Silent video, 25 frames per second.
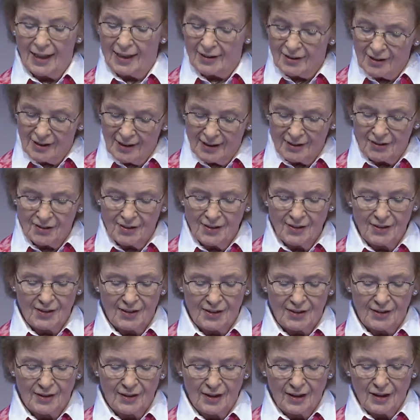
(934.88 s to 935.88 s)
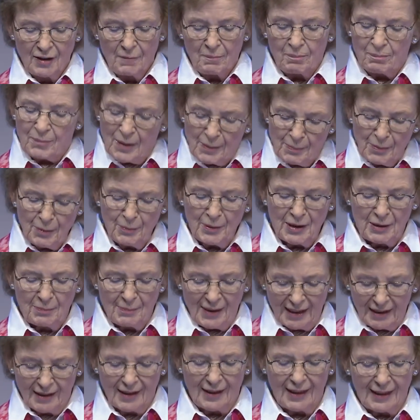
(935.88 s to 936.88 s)
adolescents, people with
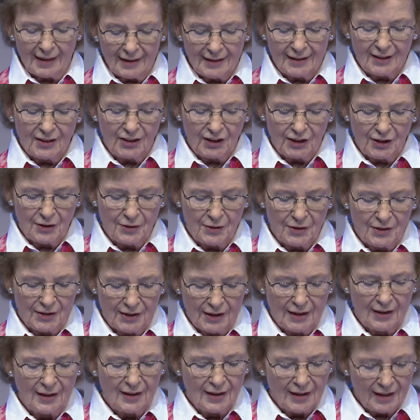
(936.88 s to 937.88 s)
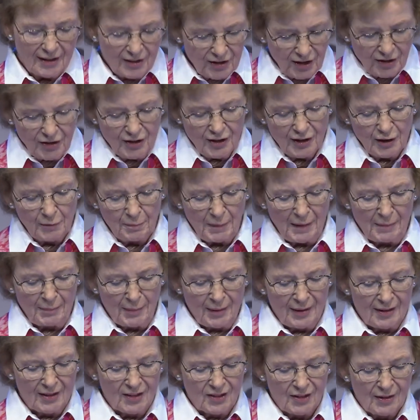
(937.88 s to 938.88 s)
mental health issues, indigenous
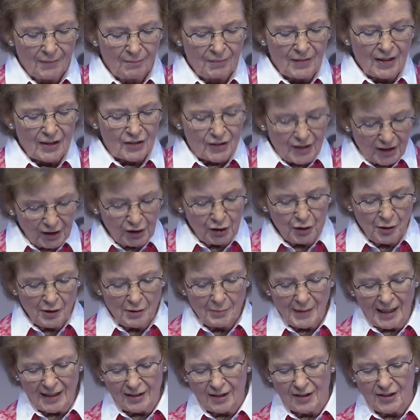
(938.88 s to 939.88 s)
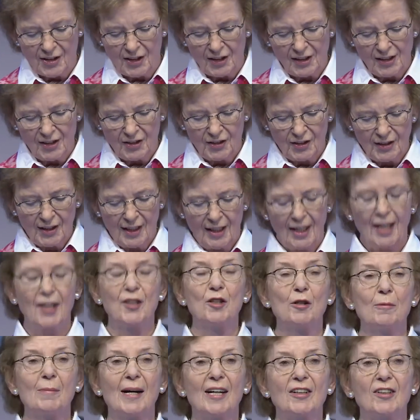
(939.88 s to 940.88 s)
peoples, sexual minorities,
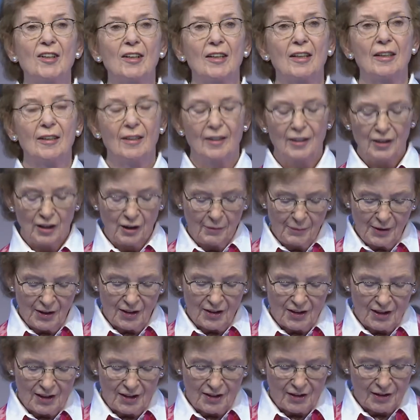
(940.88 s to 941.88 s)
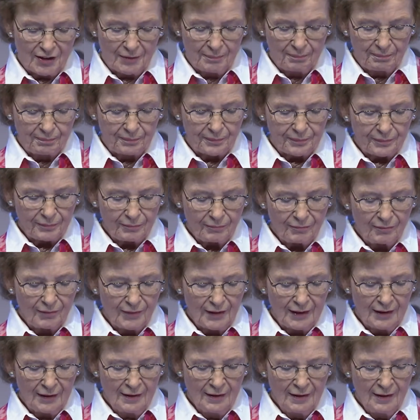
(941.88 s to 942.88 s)
and nomadic communities.
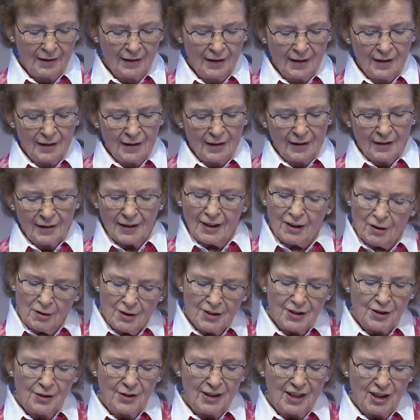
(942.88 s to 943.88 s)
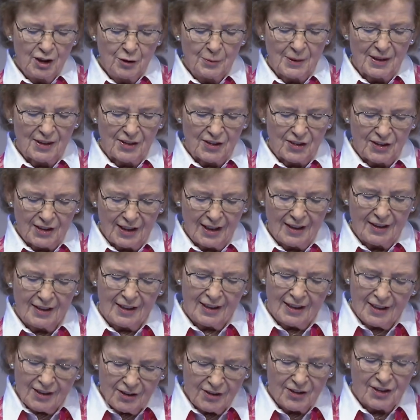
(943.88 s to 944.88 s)
They also need to understand
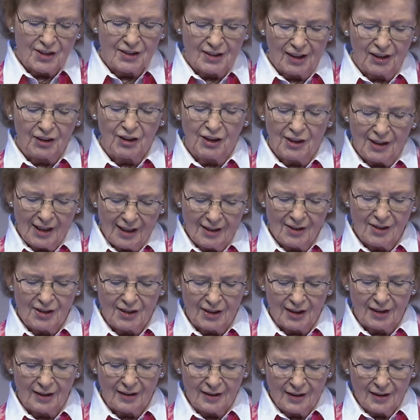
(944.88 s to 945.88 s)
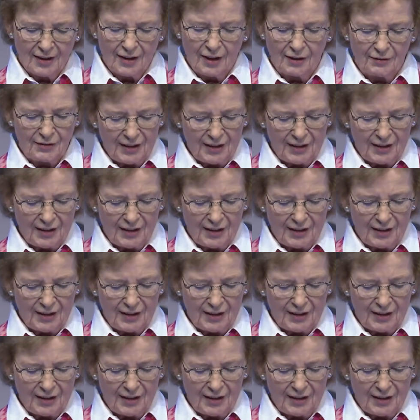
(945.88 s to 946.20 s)
the intersectionality of